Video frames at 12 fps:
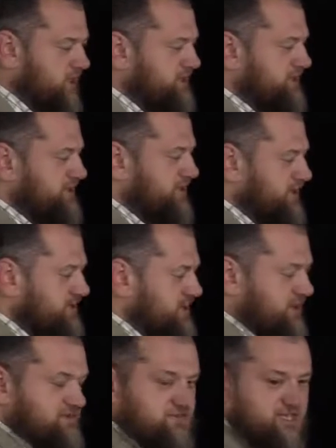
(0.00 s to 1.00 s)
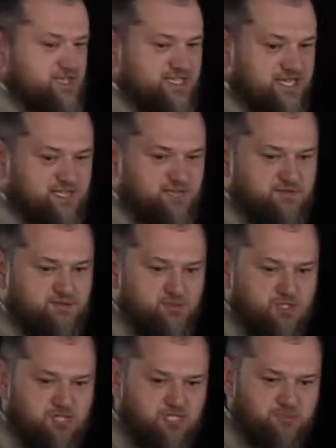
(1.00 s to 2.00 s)
This gives incentives to
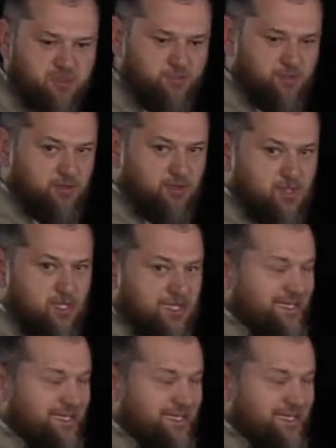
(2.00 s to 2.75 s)
these people